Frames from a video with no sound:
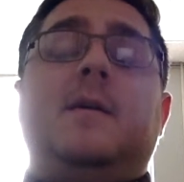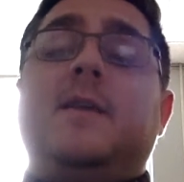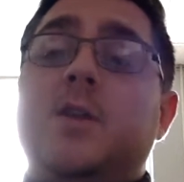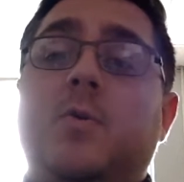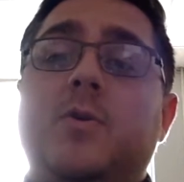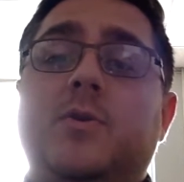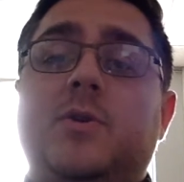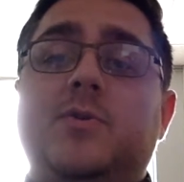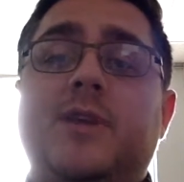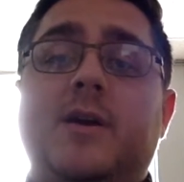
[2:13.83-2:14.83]
Then you want to
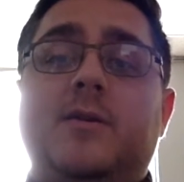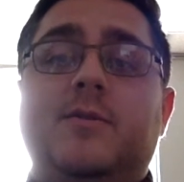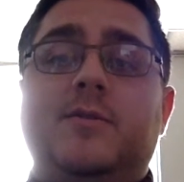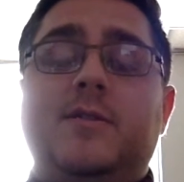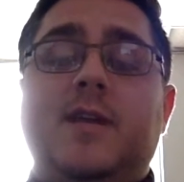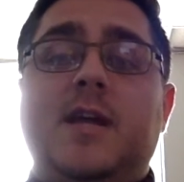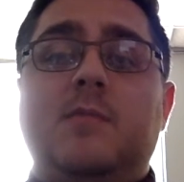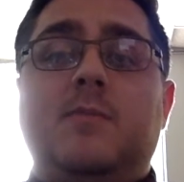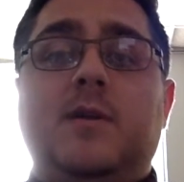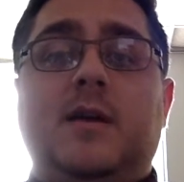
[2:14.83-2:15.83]
include the name